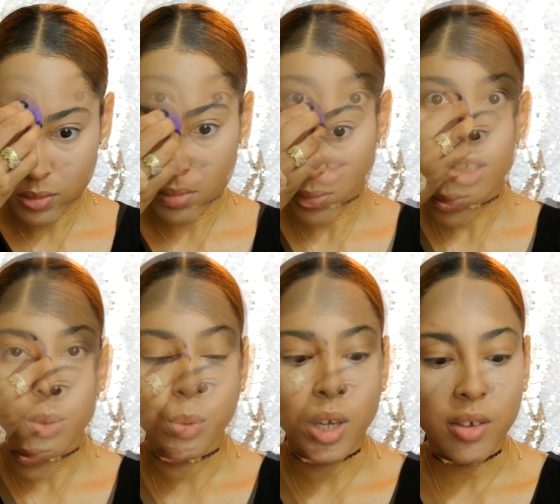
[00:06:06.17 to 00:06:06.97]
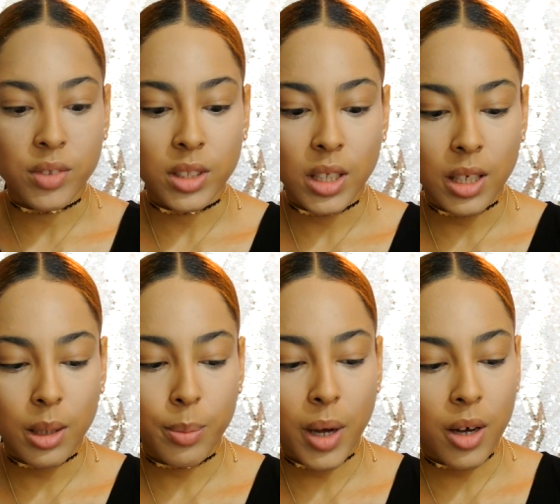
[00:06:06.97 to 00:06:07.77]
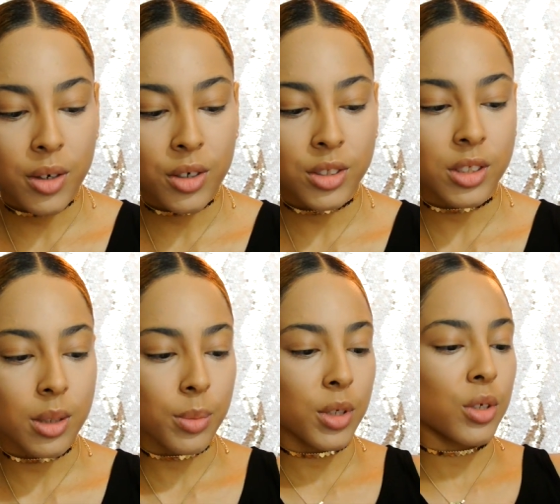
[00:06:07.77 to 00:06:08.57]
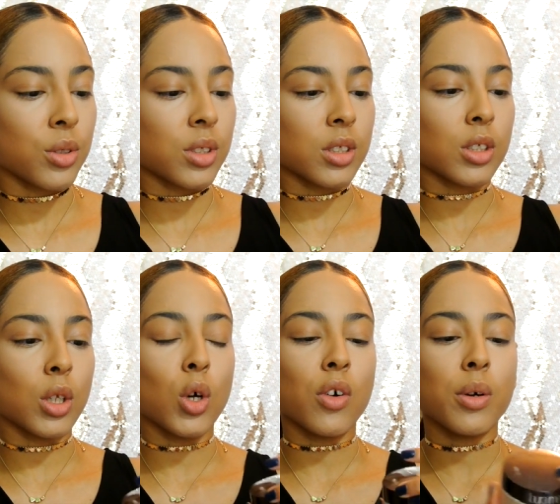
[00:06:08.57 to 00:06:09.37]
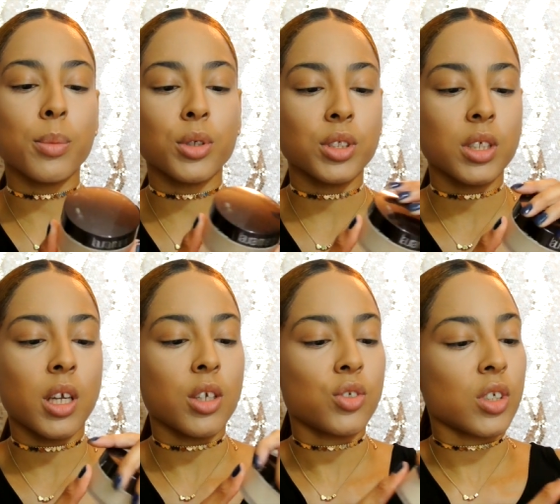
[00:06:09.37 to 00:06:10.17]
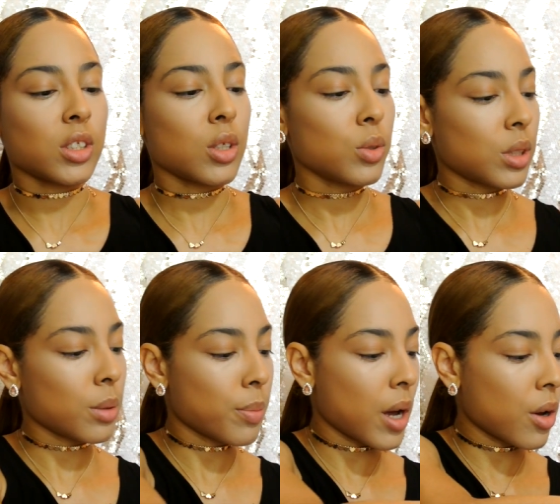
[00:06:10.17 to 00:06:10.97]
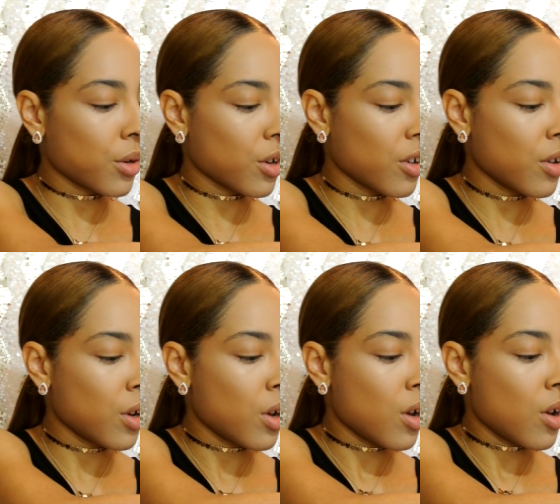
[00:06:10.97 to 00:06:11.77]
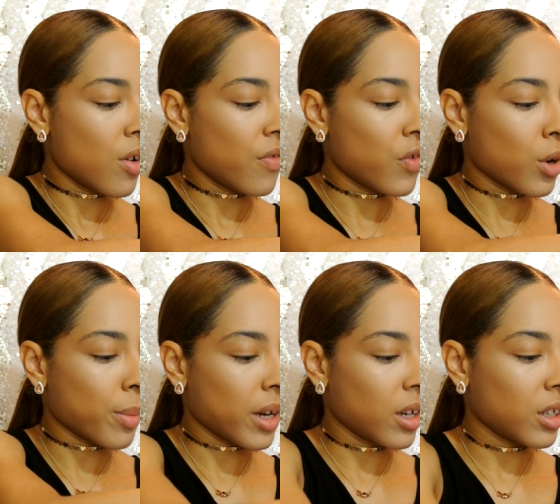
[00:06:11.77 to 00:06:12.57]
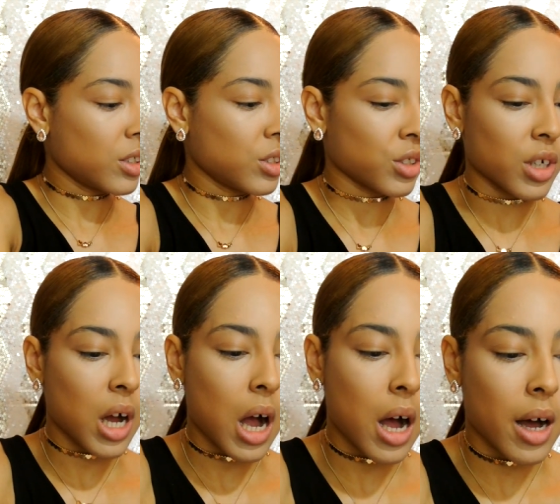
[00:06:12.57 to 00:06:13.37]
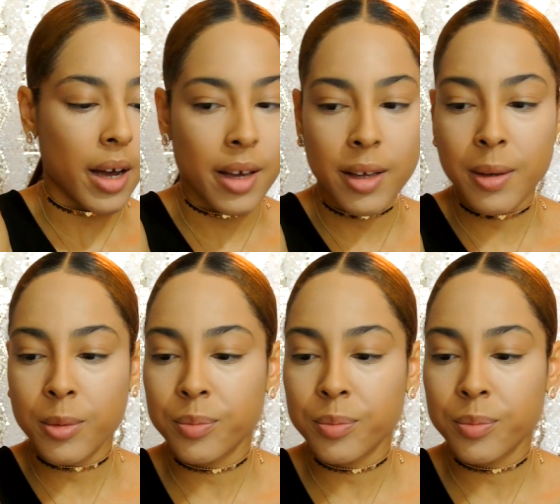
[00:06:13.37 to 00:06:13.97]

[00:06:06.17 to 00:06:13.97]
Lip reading: Next up we have setting powders, and I'm going to use this Laura Mercier translucent powder for my under eye.